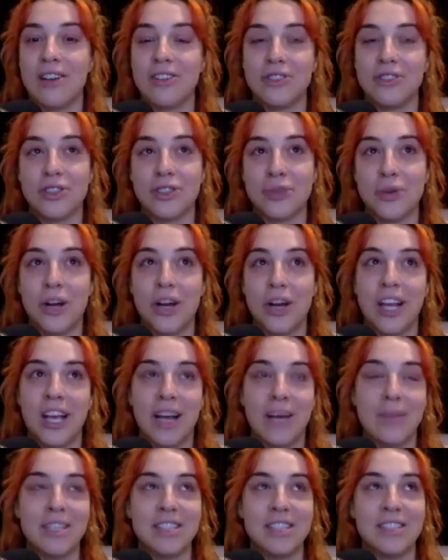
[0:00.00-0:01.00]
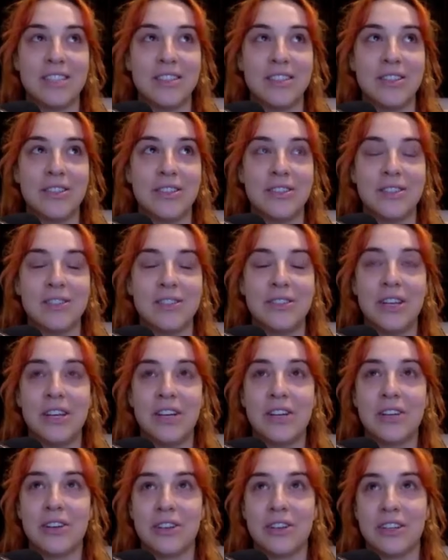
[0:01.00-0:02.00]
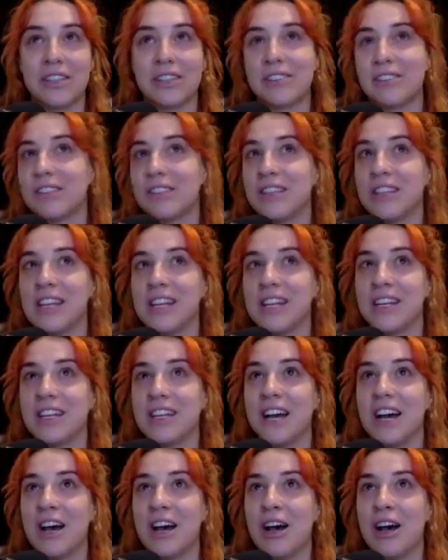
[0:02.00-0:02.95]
Josh Iwani coming to Connacht, and then